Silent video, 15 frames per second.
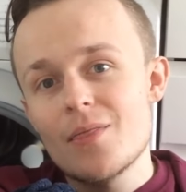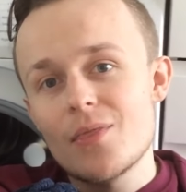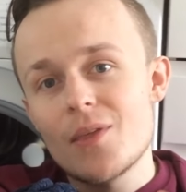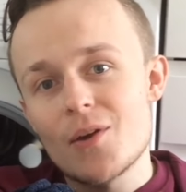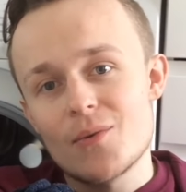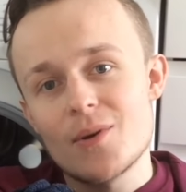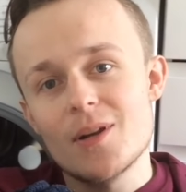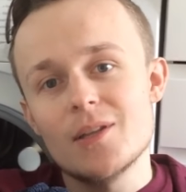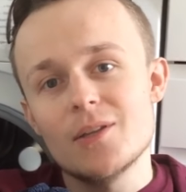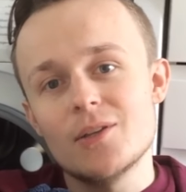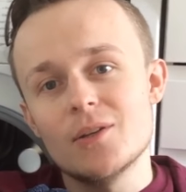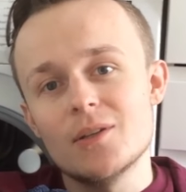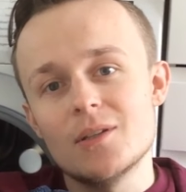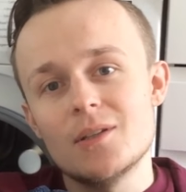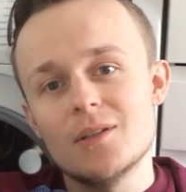They're really
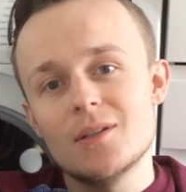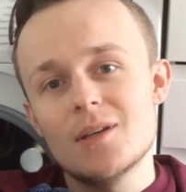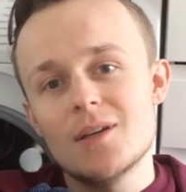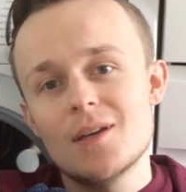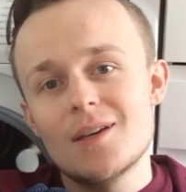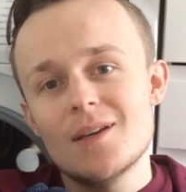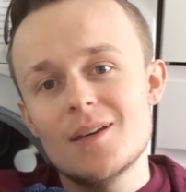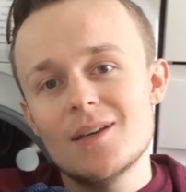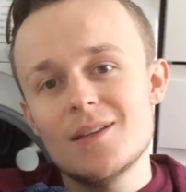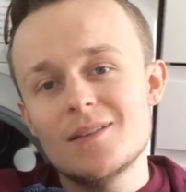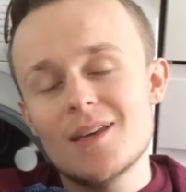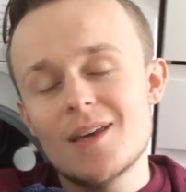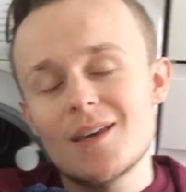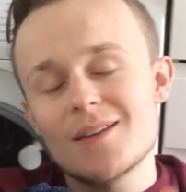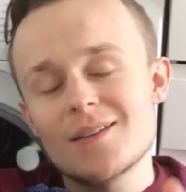good it
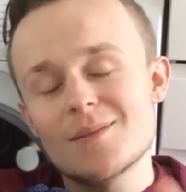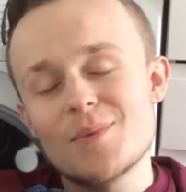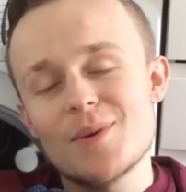takes